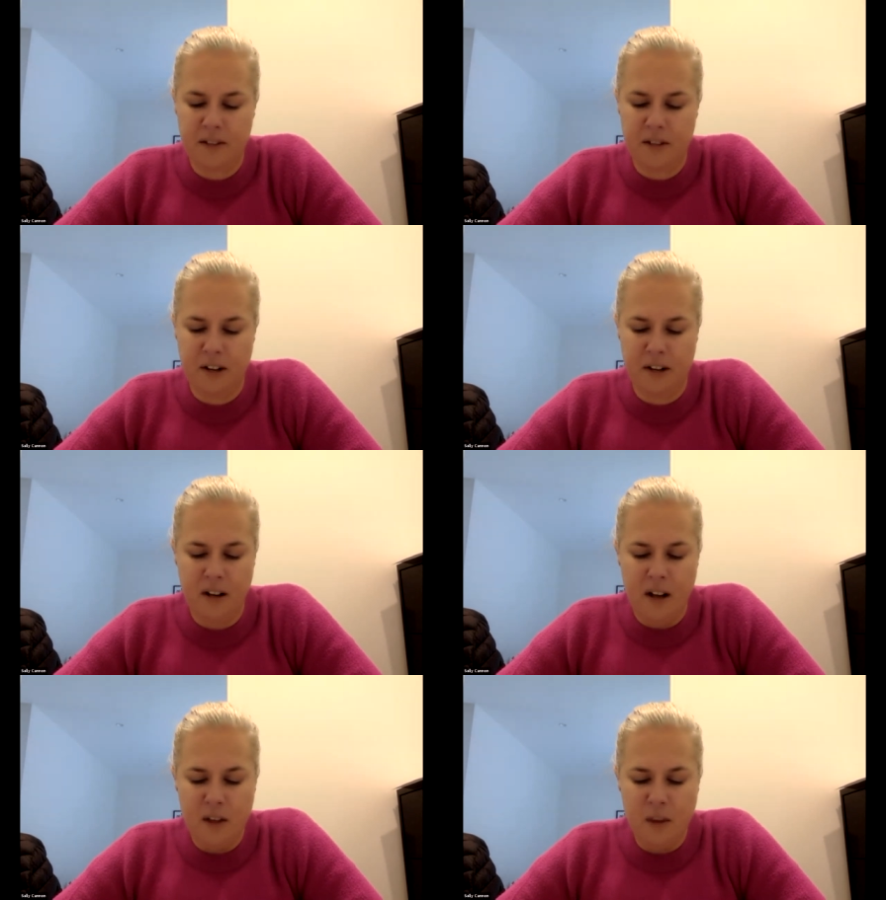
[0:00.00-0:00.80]
So
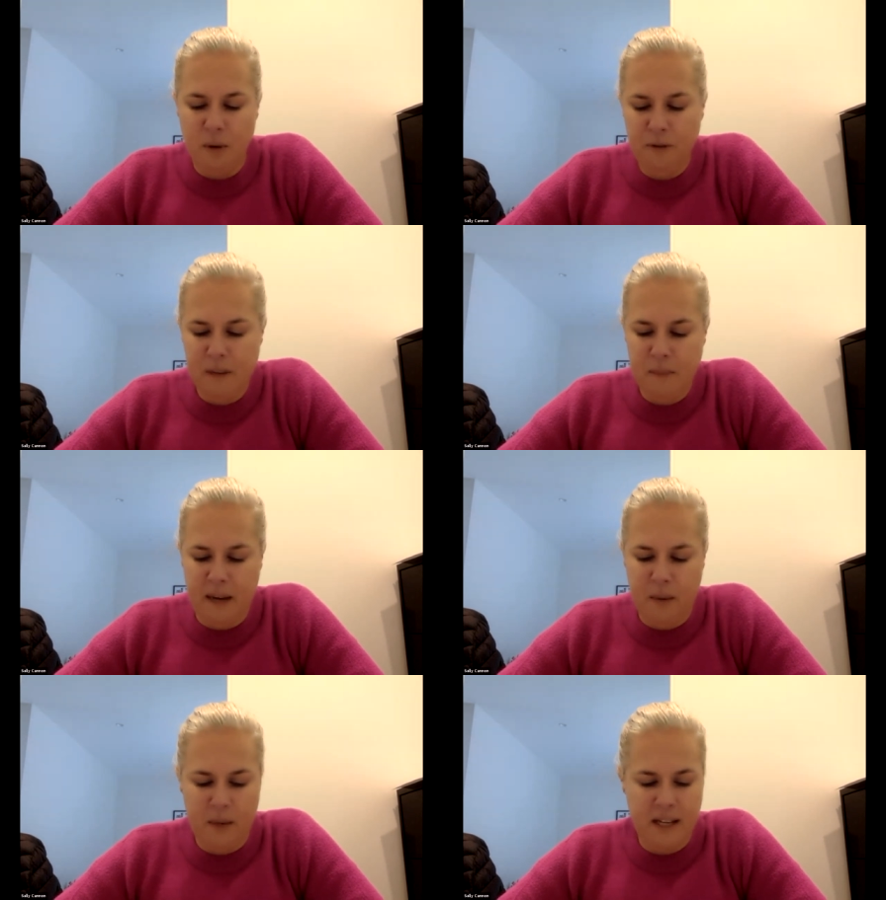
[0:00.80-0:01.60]
the more
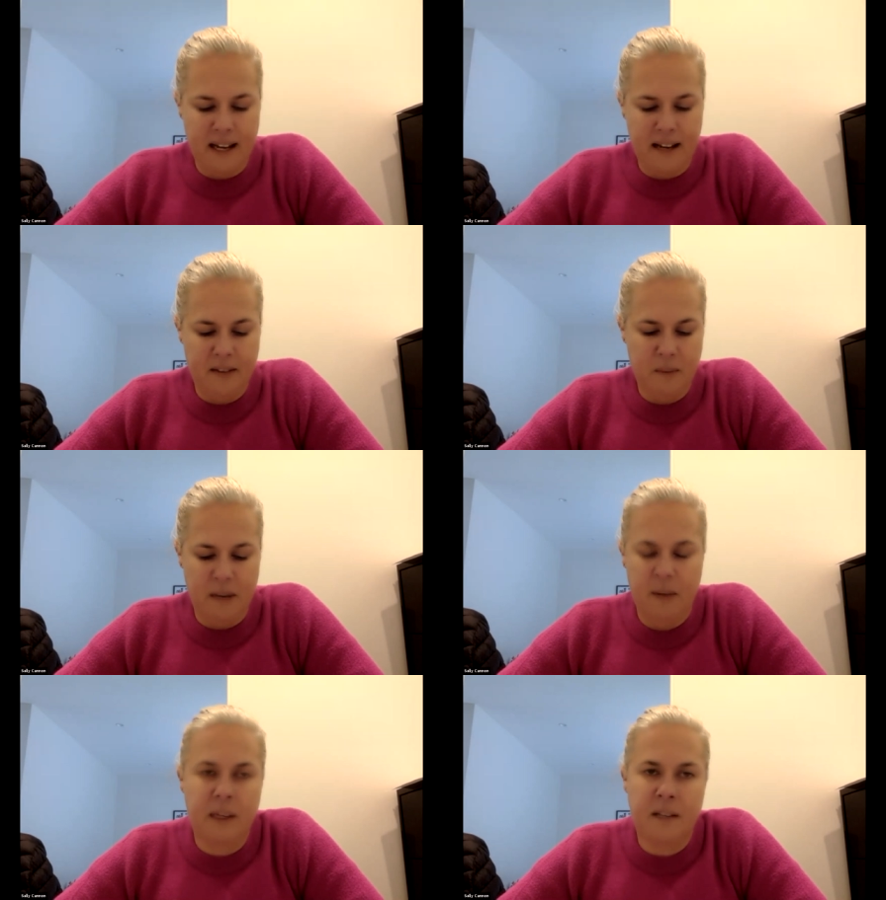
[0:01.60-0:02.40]
feedback we get, the
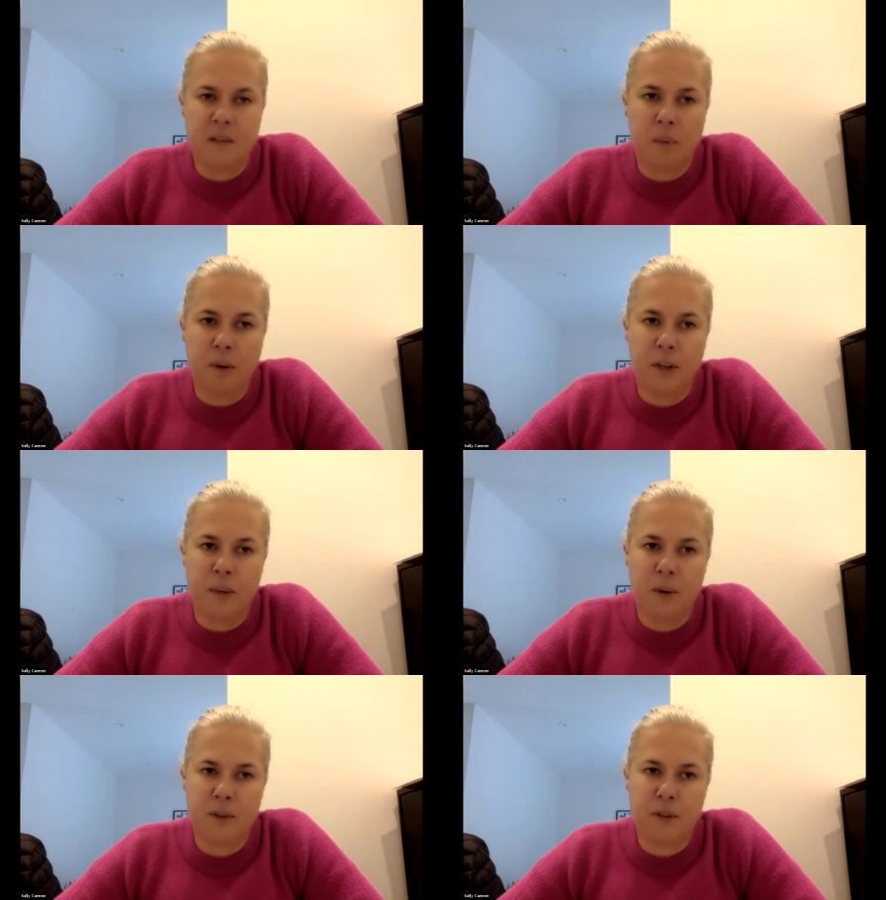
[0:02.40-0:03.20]
better we can support you
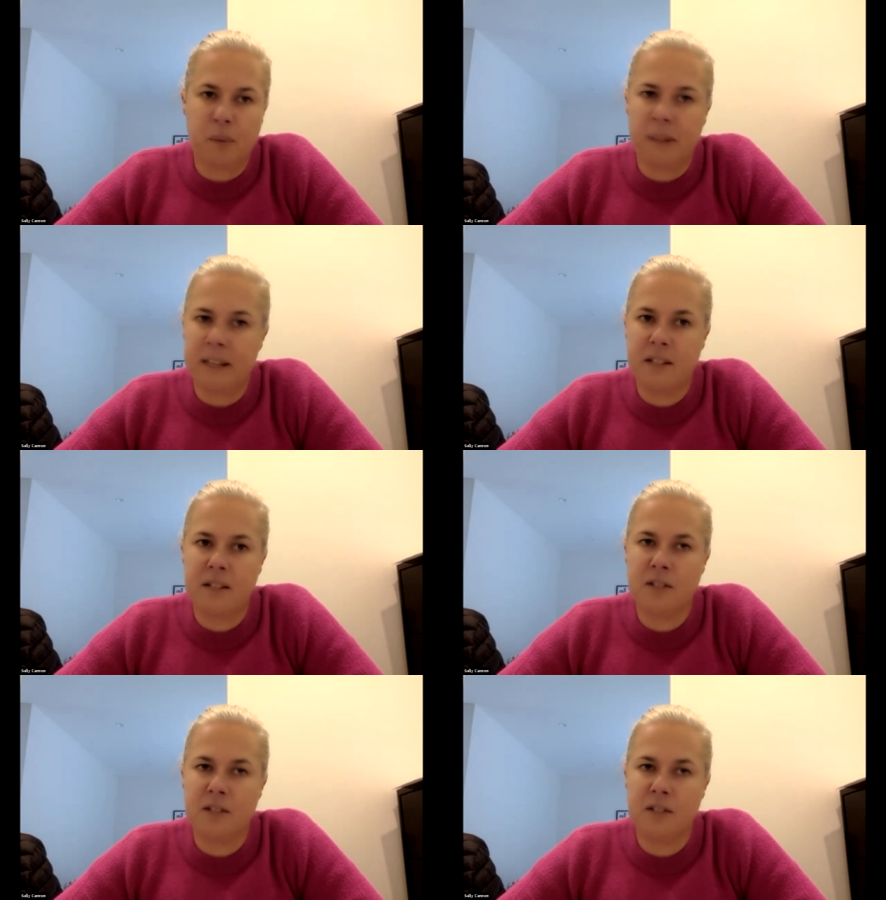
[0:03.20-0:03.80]
all. So please